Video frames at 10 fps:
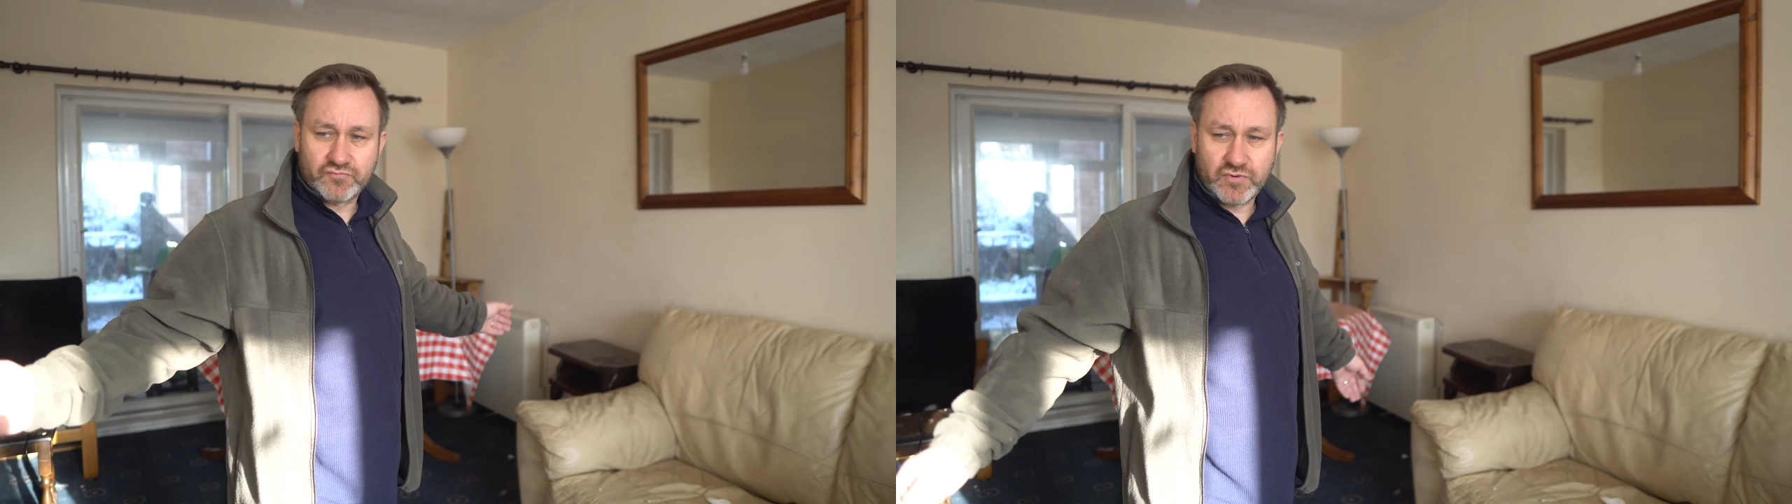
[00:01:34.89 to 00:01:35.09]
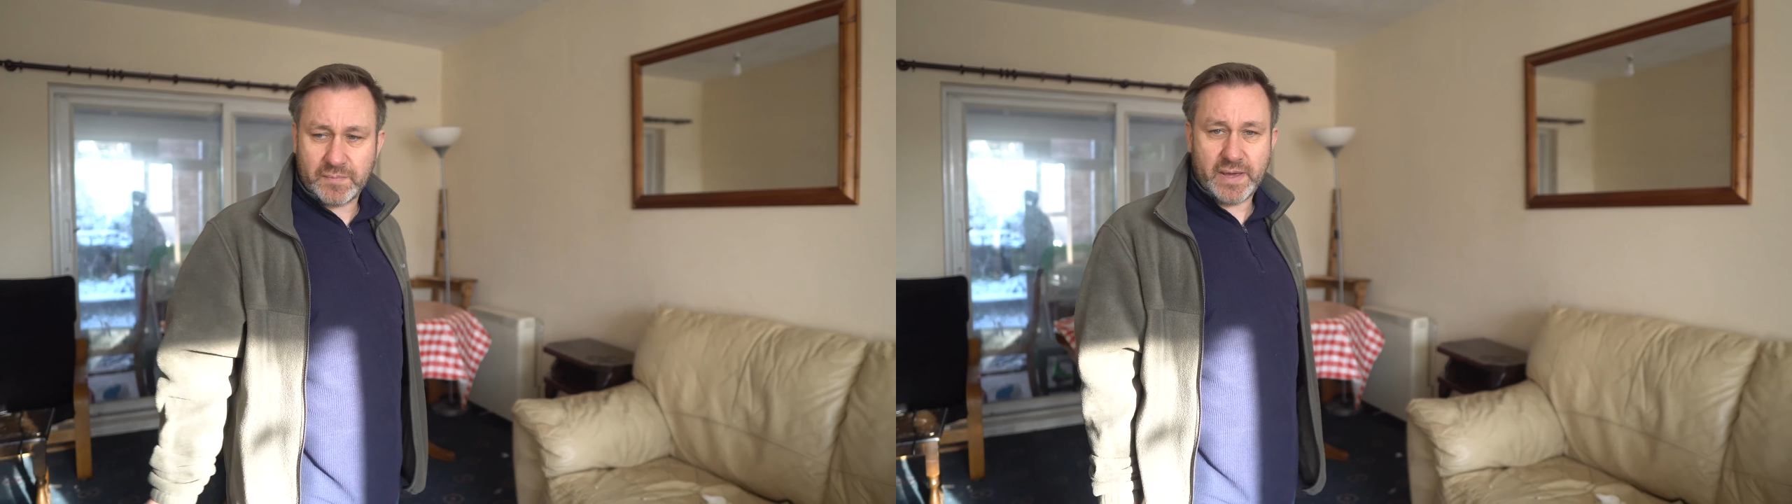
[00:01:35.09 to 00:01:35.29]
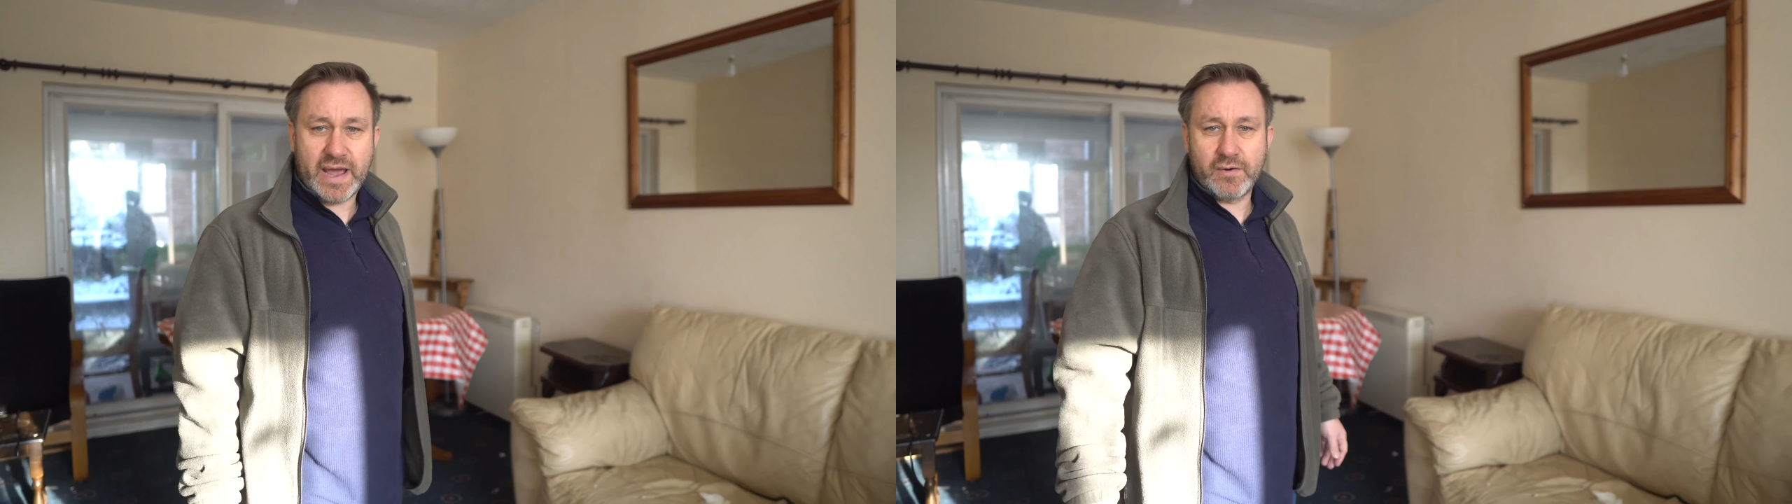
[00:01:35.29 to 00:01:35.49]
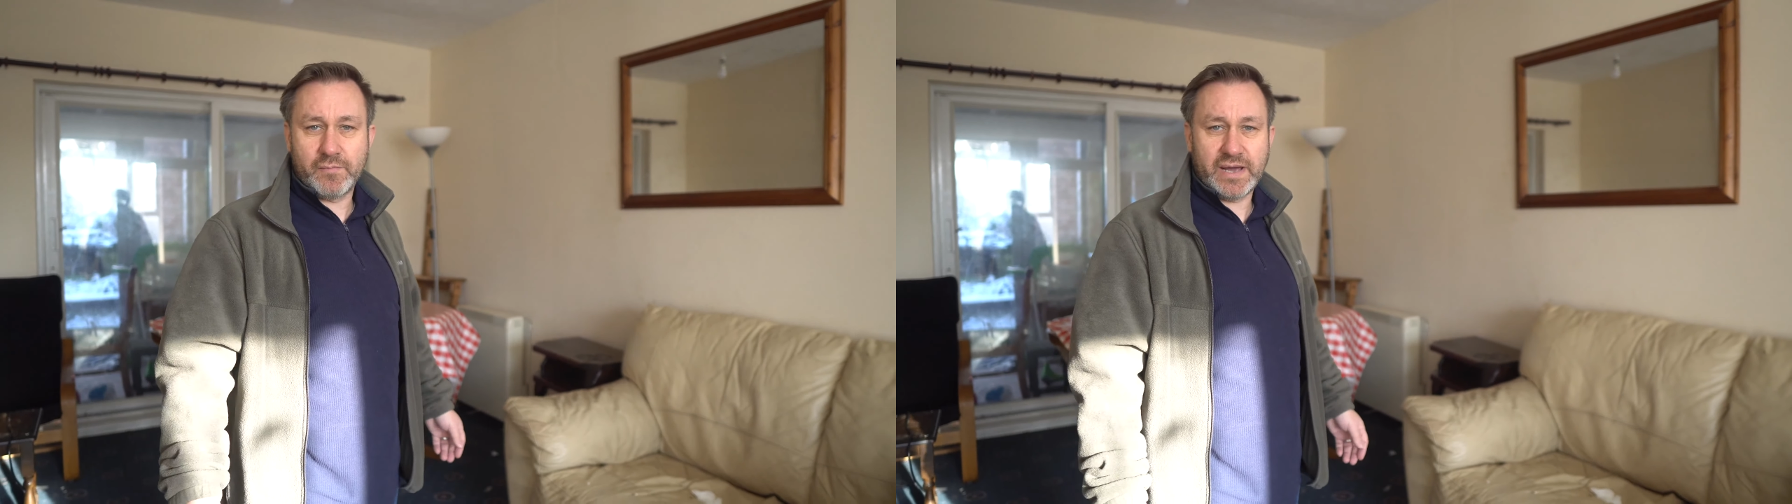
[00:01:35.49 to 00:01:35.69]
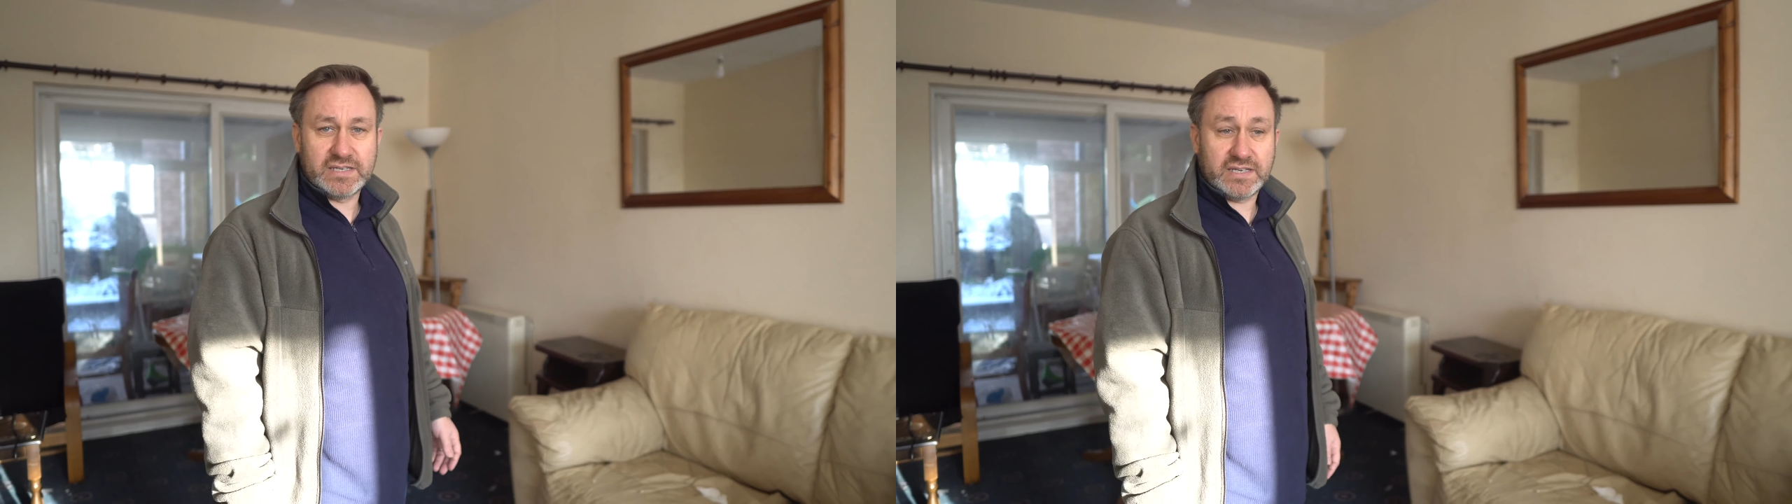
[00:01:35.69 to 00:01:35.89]
rip it
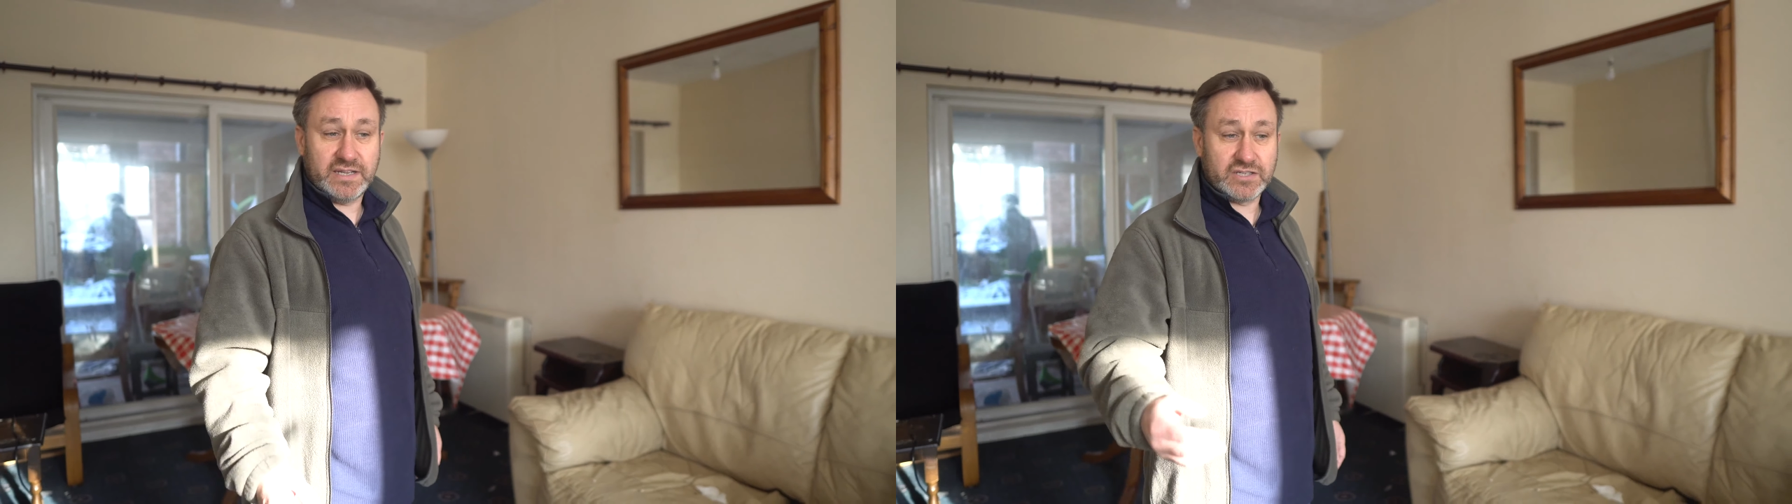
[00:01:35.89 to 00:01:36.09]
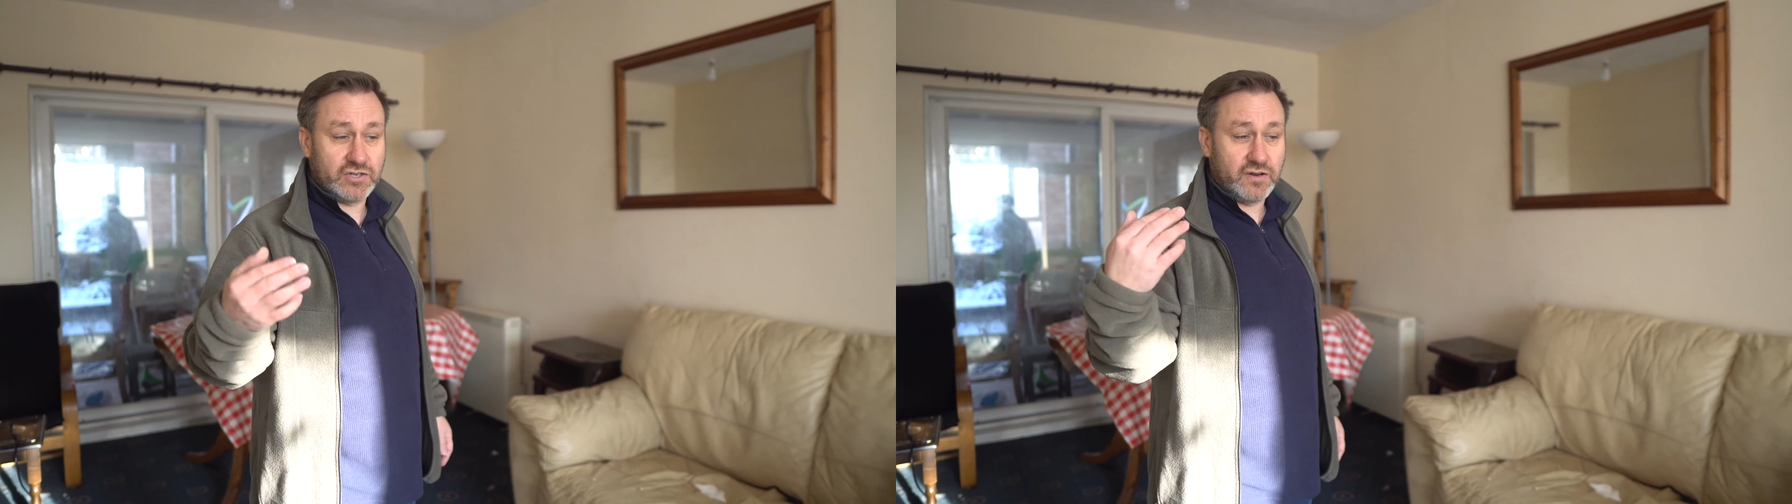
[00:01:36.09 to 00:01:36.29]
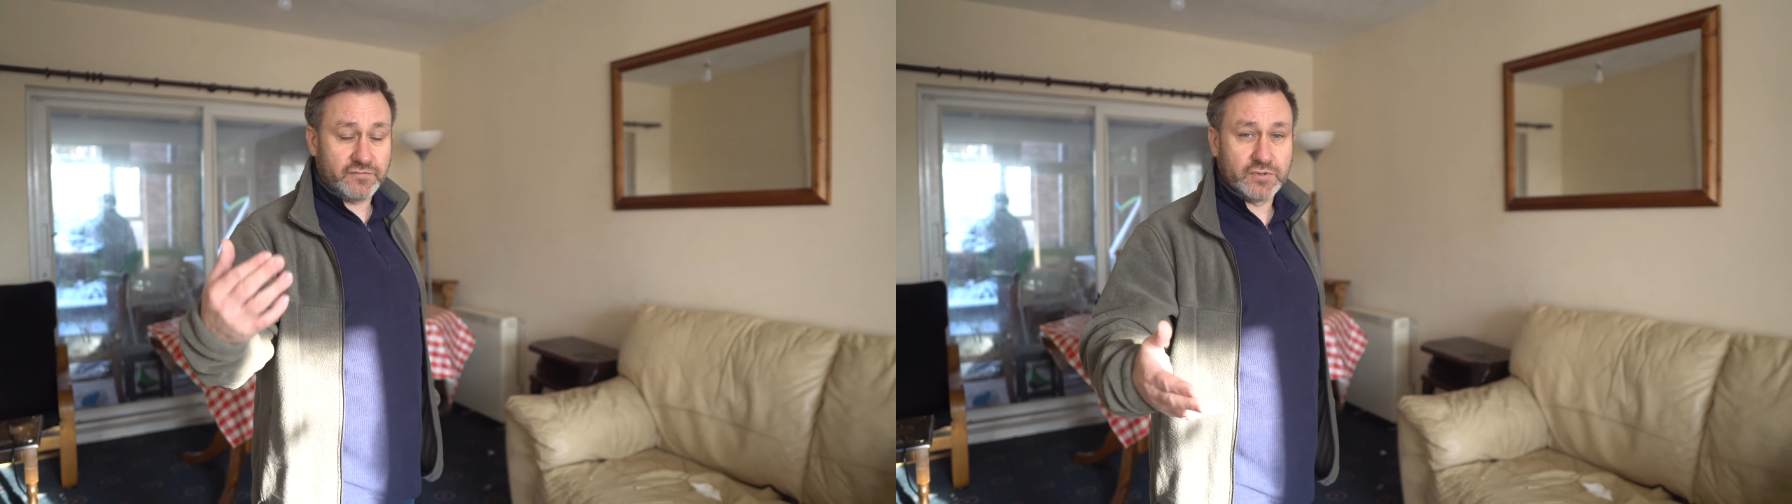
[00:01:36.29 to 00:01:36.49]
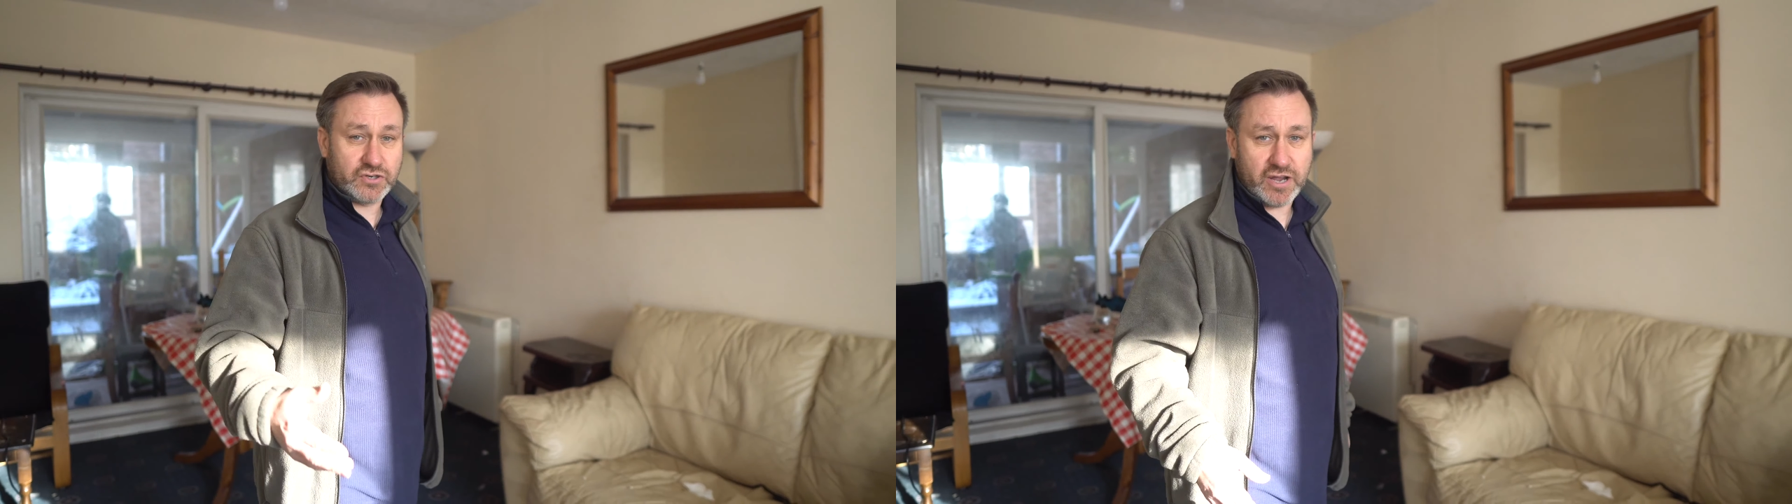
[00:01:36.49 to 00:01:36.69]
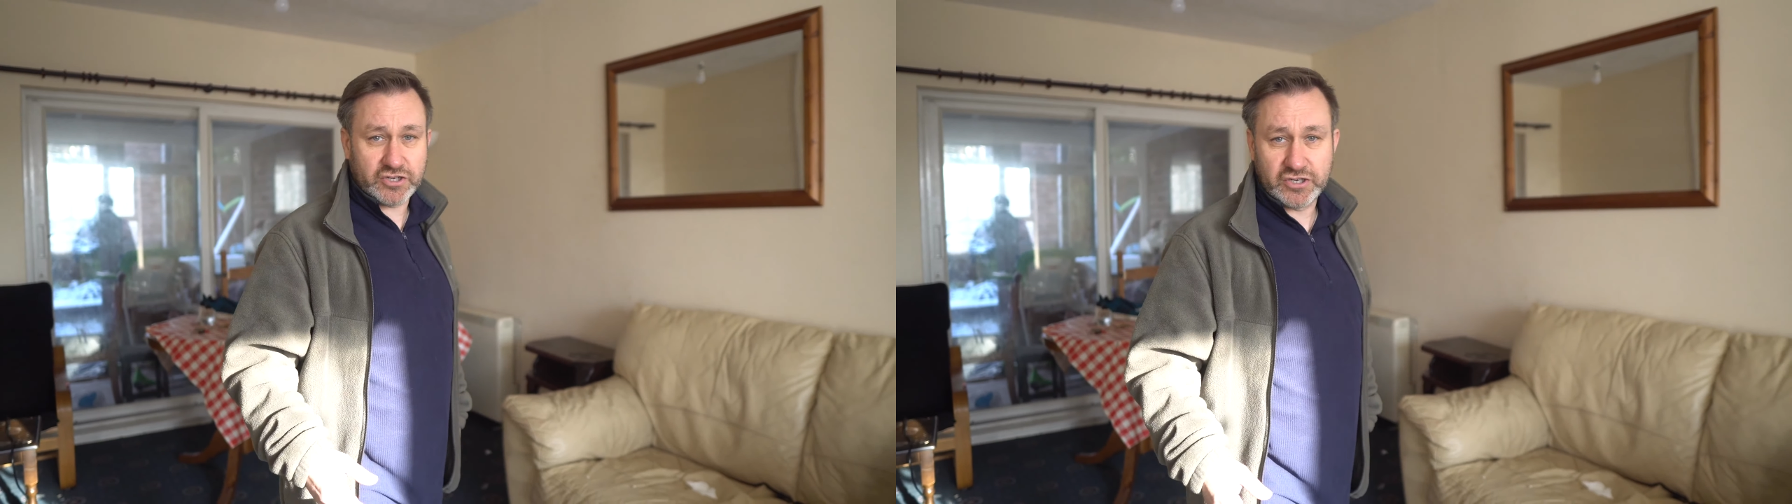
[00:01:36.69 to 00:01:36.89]
out basically and start from
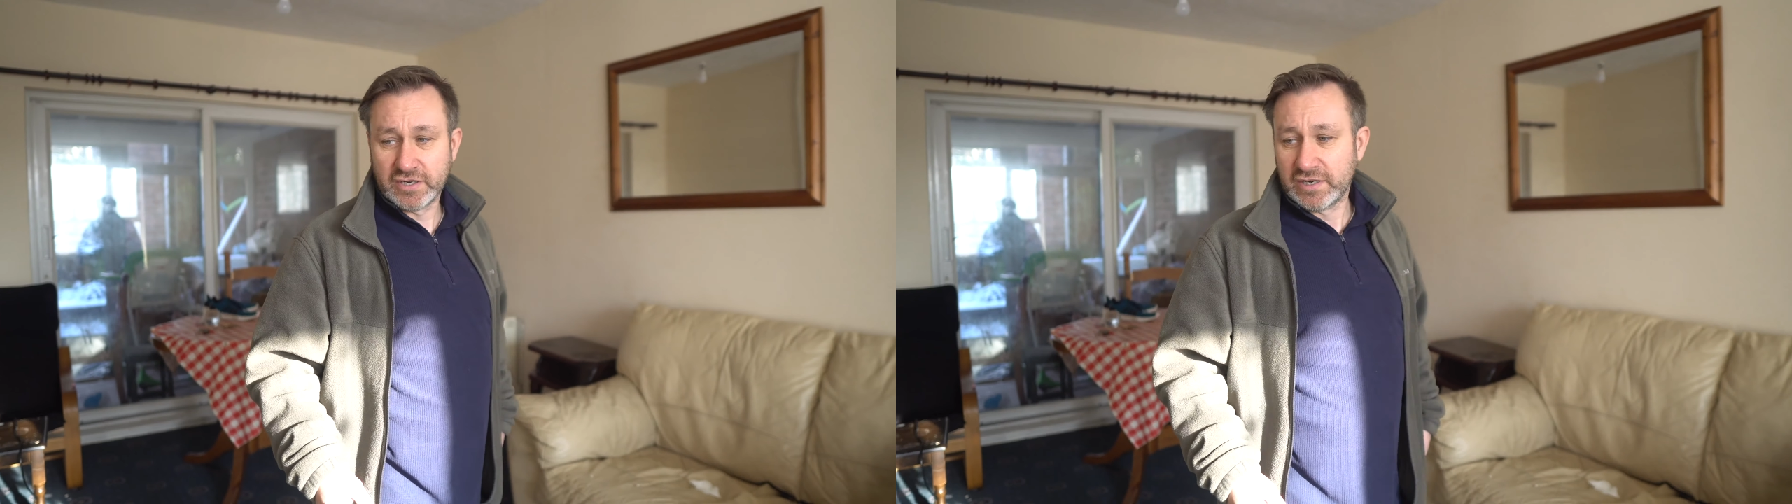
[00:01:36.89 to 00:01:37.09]
scratch.